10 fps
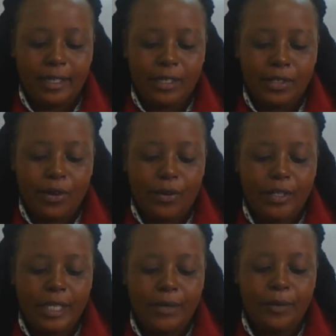So
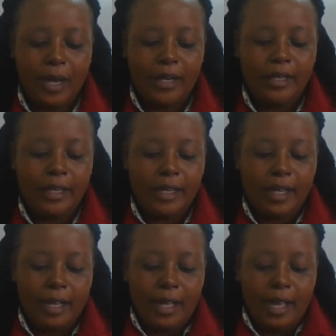contain well
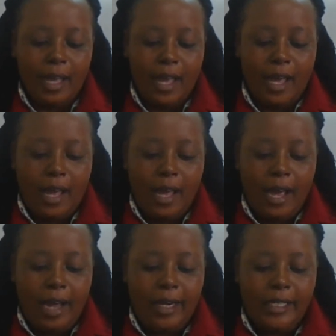
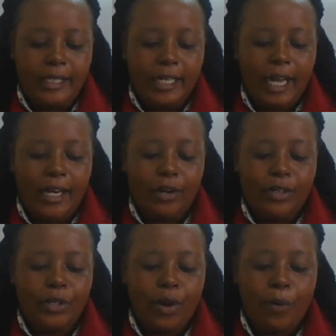aerated and
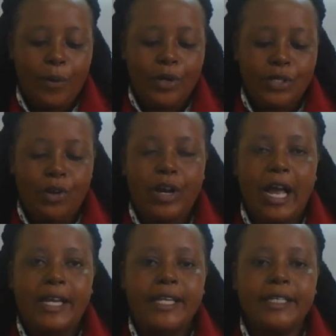decomposed
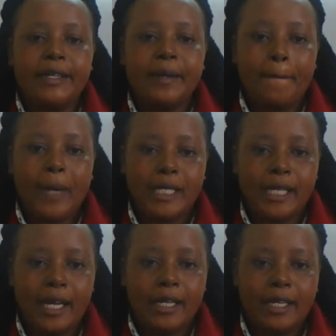organic
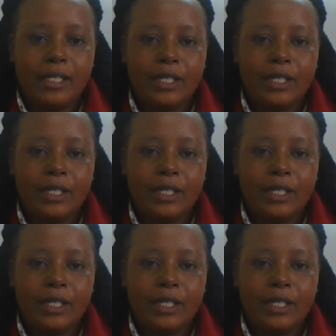matter,